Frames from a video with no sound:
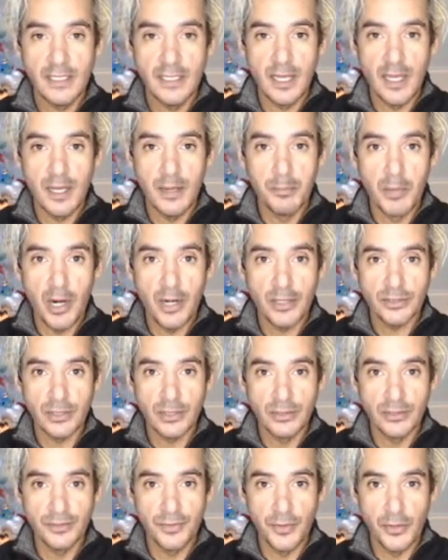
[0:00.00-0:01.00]
marks on
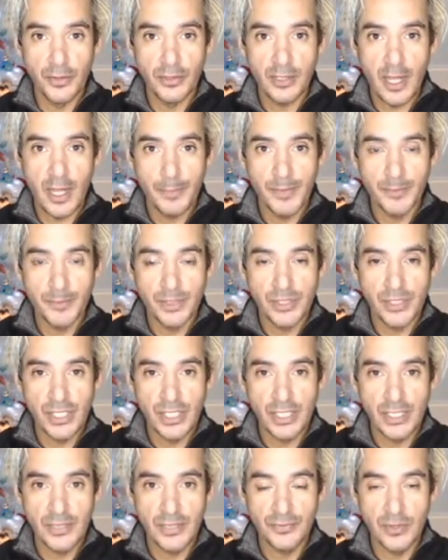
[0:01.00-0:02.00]
the photocopy
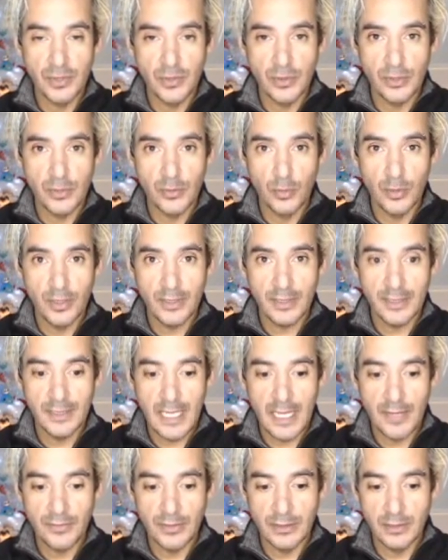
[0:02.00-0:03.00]
machine if you go to work, and
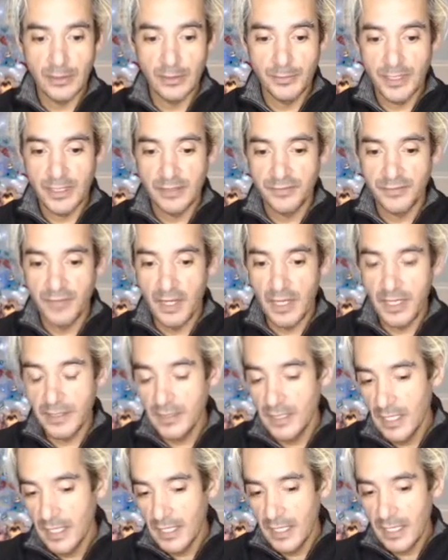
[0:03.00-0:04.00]
have a little bit of fun
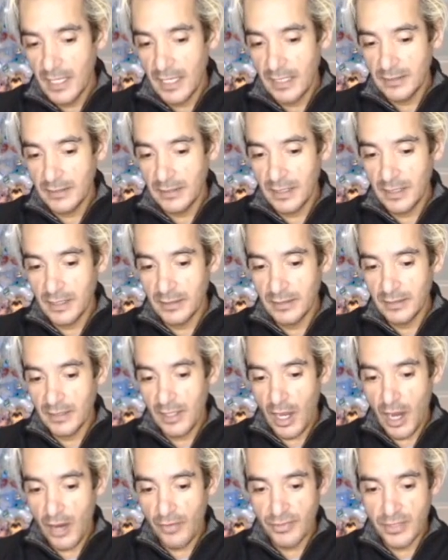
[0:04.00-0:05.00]
at the
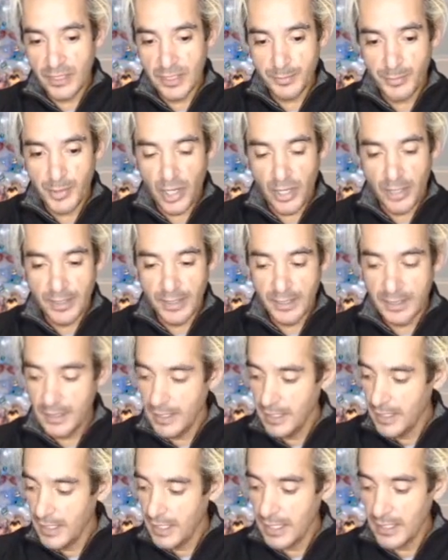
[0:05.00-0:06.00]
office party,
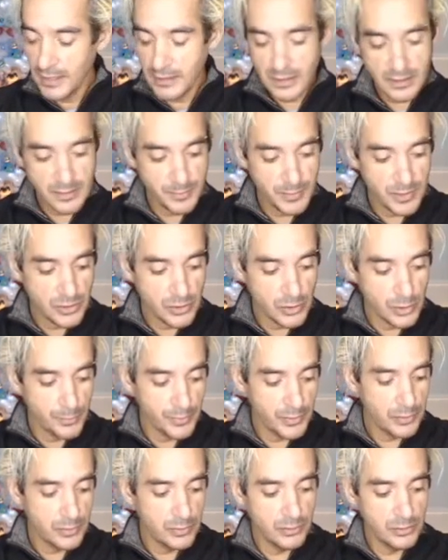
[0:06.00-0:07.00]
and just be super
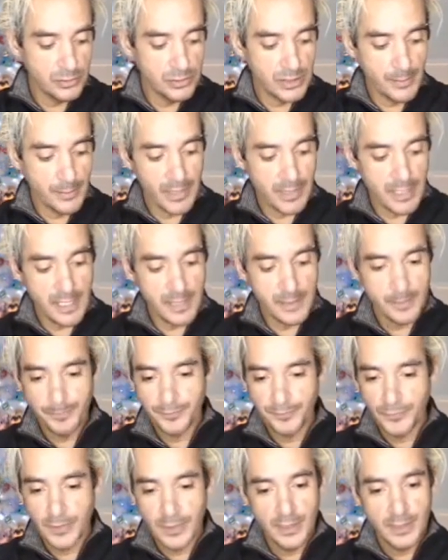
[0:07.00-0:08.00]
cool, Gemini.
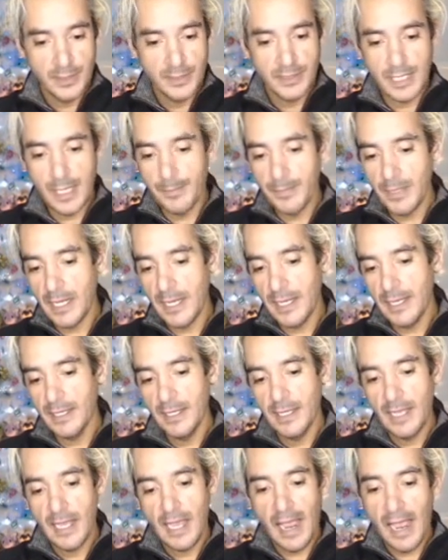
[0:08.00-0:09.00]
Gemini,
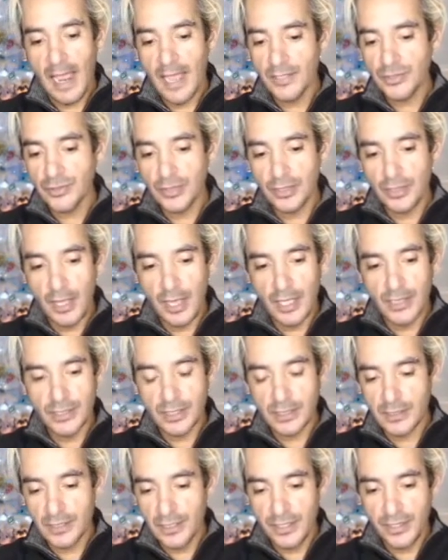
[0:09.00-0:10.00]

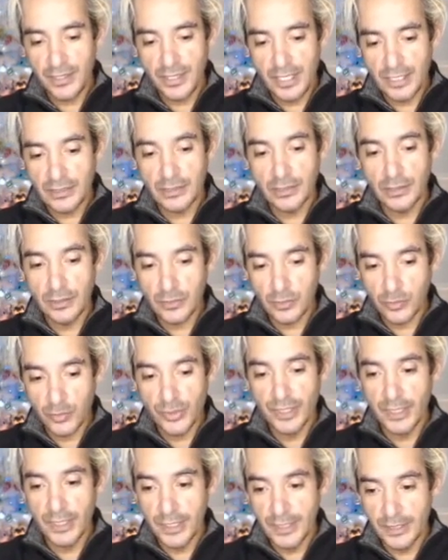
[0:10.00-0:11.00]
astrologically, things look
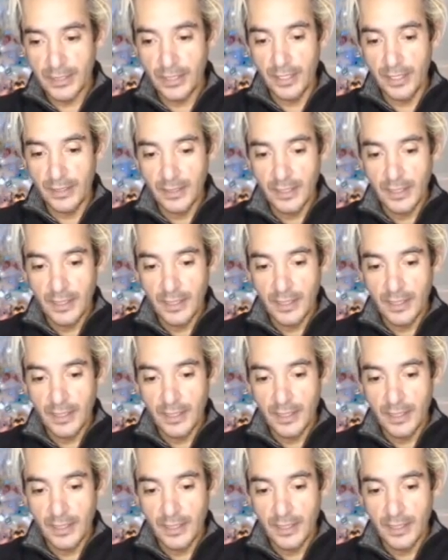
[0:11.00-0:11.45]
really good.